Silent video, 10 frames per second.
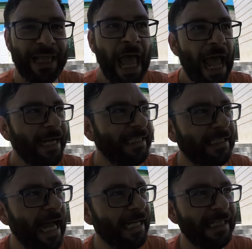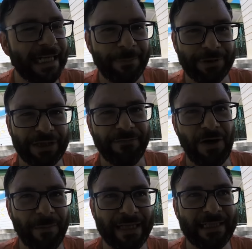And 99% of
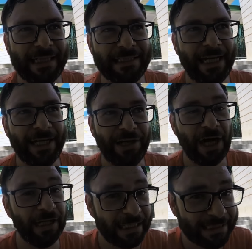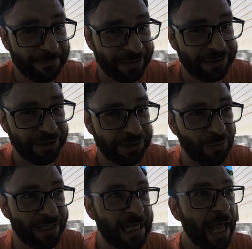all Mexicans out here, unless they've been to the
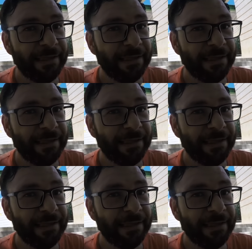US,